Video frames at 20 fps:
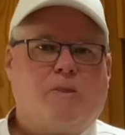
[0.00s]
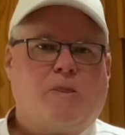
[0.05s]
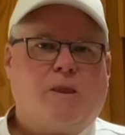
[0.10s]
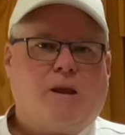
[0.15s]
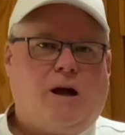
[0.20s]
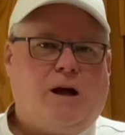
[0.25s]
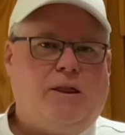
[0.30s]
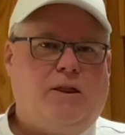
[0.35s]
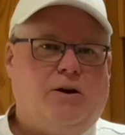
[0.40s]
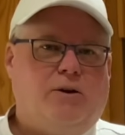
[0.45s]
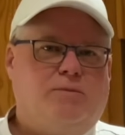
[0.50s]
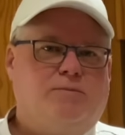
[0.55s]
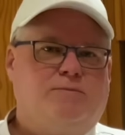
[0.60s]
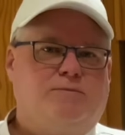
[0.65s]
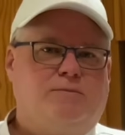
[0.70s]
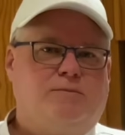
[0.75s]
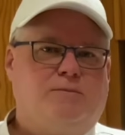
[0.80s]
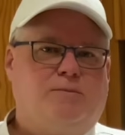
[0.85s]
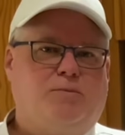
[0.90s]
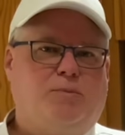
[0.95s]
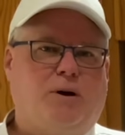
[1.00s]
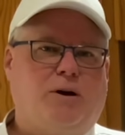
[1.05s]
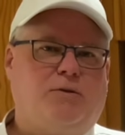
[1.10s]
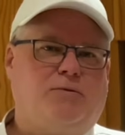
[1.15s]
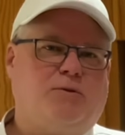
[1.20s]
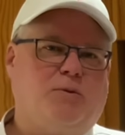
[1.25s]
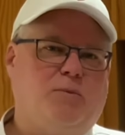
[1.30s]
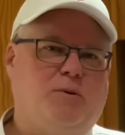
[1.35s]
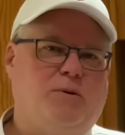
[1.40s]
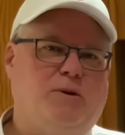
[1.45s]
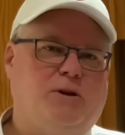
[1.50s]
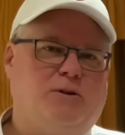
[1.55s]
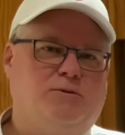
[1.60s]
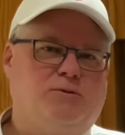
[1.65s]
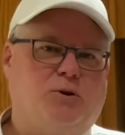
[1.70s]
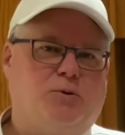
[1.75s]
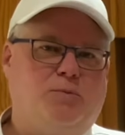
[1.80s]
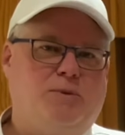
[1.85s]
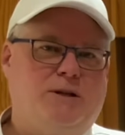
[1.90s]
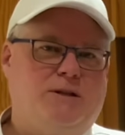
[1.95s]
Hi there, Paul from
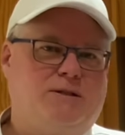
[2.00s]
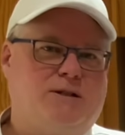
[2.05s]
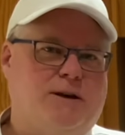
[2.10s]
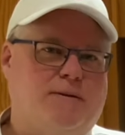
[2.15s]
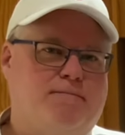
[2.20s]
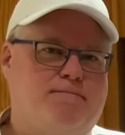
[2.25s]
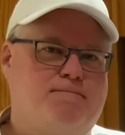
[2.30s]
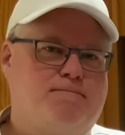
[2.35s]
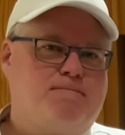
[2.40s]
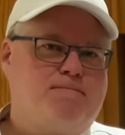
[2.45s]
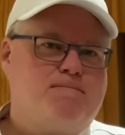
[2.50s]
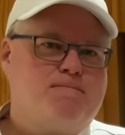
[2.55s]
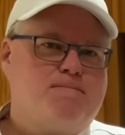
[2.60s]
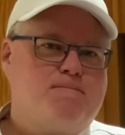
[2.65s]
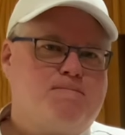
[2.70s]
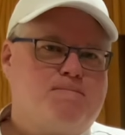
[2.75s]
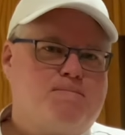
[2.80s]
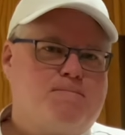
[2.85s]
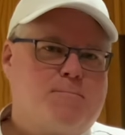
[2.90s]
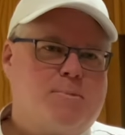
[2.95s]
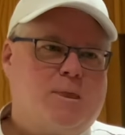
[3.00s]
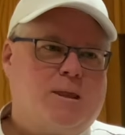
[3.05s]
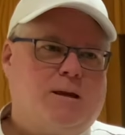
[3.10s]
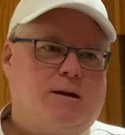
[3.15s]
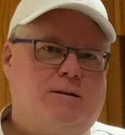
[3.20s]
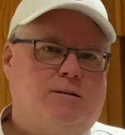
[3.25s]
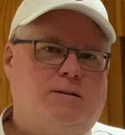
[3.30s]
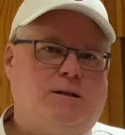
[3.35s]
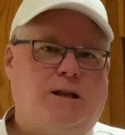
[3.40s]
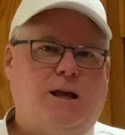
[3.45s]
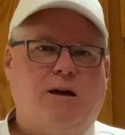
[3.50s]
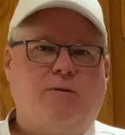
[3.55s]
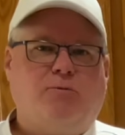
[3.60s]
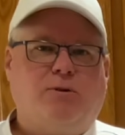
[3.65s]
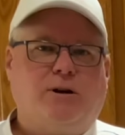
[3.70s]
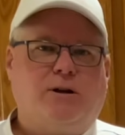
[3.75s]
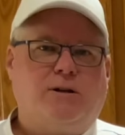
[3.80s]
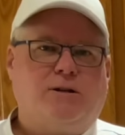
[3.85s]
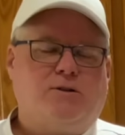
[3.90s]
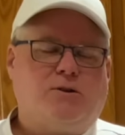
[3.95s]
Untitled Pizza. Today
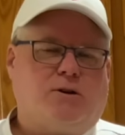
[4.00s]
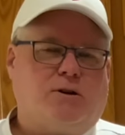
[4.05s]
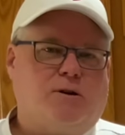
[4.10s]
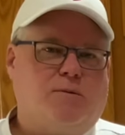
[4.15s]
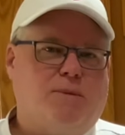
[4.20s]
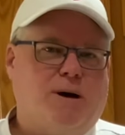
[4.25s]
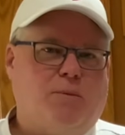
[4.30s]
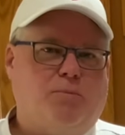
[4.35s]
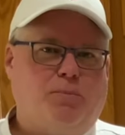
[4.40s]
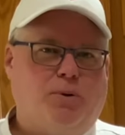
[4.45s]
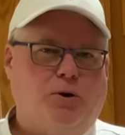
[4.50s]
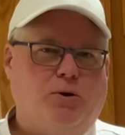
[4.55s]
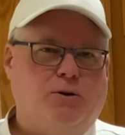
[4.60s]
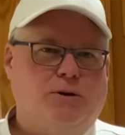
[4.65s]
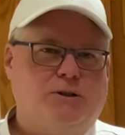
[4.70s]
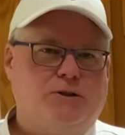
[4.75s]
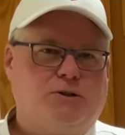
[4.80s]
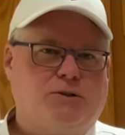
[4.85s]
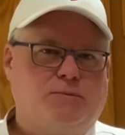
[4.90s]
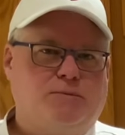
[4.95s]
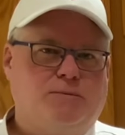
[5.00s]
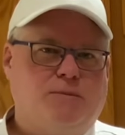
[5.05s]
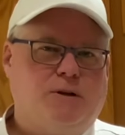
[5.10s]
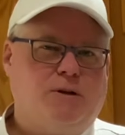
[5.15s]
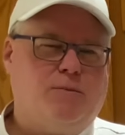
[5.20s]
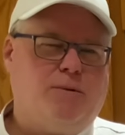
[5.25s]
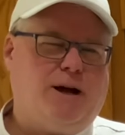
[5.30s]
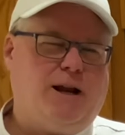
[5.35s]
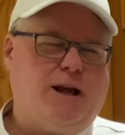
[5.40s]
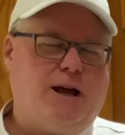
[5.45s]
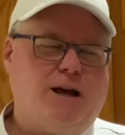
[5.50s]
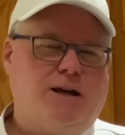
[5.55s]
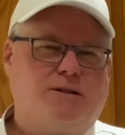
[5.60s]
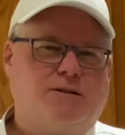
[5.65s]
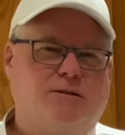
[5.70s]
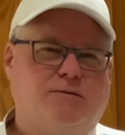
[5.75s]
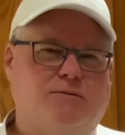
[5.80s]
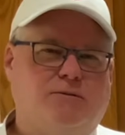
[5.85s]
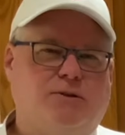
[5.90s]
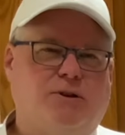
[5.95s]
we're going to talk about Polish. You might
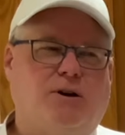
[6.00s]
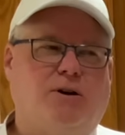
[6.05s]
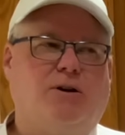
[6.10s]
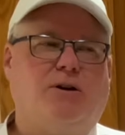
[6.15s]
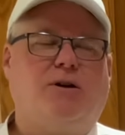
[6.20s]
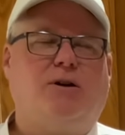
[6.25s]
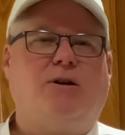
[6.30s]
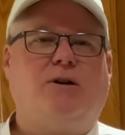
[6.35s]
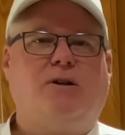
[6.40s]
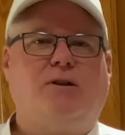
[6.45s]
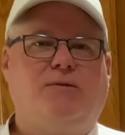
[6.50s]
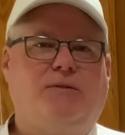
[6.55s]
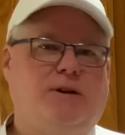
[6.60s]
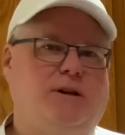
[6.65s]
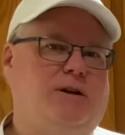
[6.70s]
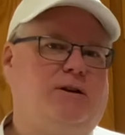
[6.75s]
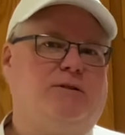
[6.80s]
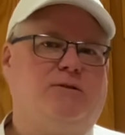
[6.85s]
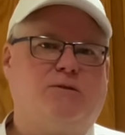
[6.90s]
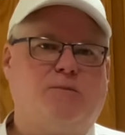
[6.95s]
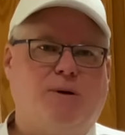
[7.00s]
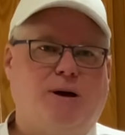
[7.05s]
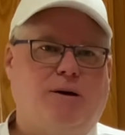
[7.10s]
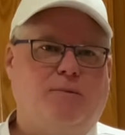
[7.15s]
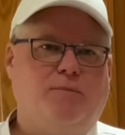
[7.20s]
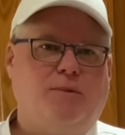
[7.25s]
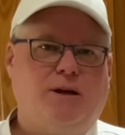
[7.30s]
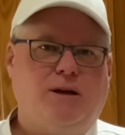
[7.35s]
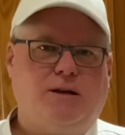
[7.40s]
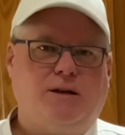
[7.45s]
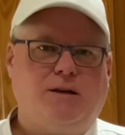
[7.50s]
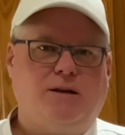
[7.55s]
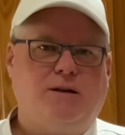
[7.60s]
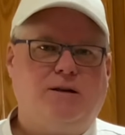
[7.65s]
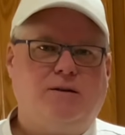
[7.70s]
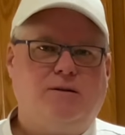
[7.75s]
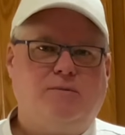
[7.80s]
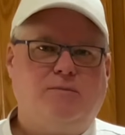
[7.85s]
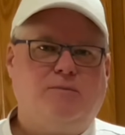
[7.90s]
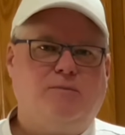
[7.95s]
ask, with all the videos about
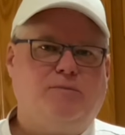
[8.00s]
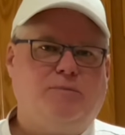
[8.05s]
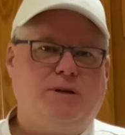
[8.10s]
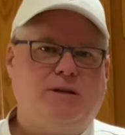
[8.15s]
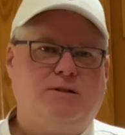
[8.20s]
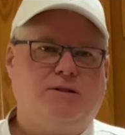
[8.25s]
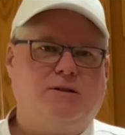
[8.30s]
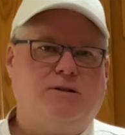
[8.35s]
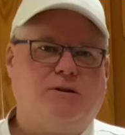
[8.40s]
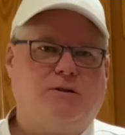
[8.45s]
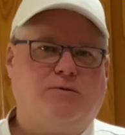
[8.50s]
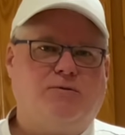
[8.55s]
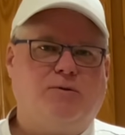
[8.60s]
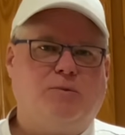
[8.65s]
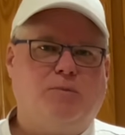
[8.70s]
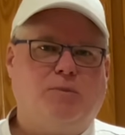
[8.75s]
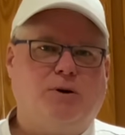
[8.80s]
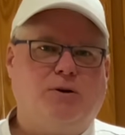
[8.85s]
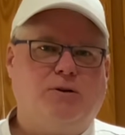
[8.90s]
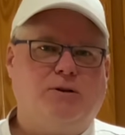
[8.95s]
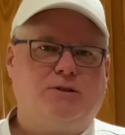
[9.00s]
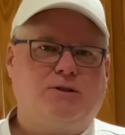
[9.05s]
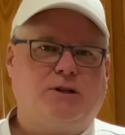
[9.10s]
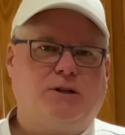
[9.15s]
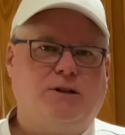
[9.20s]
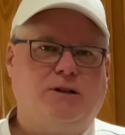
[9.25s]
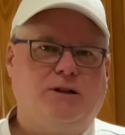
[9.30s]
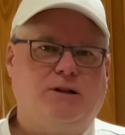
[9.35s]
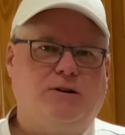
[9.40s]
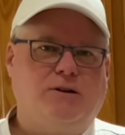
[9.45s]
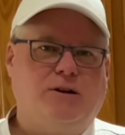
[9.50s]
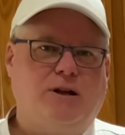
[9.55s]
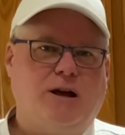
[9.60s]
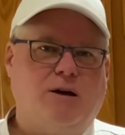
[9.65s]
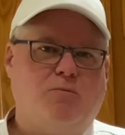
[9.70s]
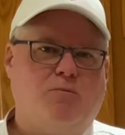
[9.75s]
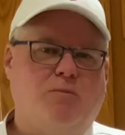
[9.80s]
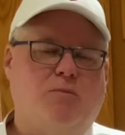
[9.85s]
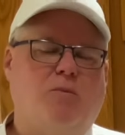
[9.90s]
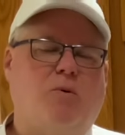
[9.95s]
making pizza dough from Polish on the
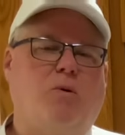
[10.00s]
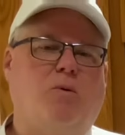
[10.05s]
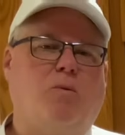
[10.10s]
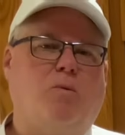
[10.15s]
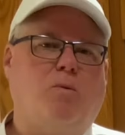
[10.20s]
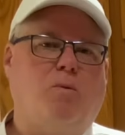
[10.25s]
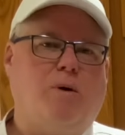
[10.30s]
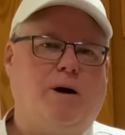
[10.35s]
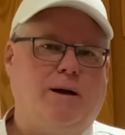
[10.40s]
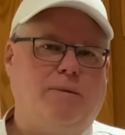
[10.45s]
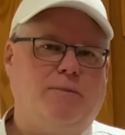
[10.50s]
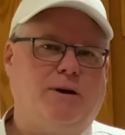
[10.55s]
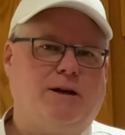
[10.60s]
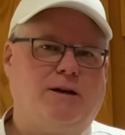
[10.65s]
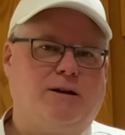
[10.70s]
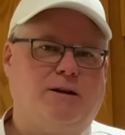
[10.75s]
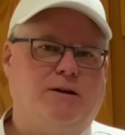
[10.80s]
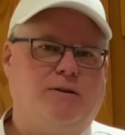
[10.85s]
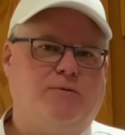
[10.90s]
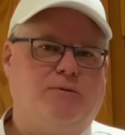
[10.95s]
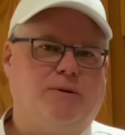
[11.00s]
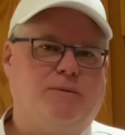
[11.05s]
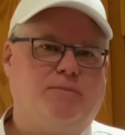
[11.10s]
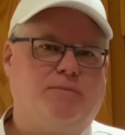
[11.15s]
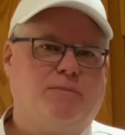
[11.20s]
internet, why make another one?